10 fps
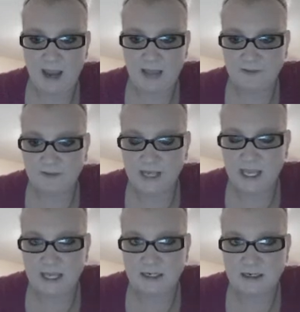live in
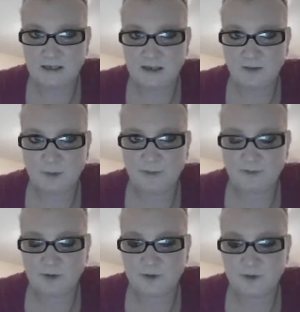Canton, and a little
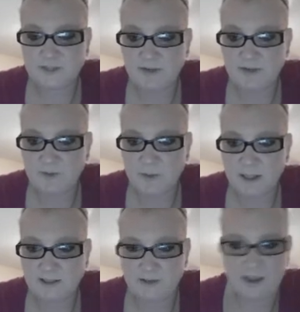bit further south of me
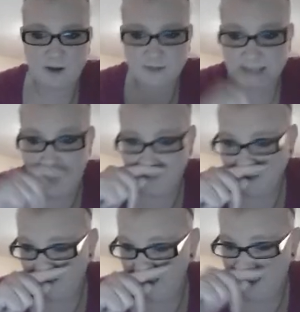is a lake called Tappan
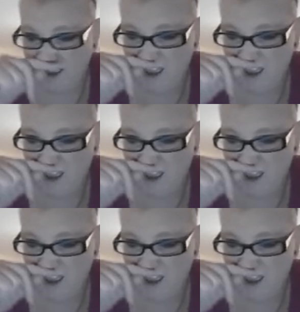Lake.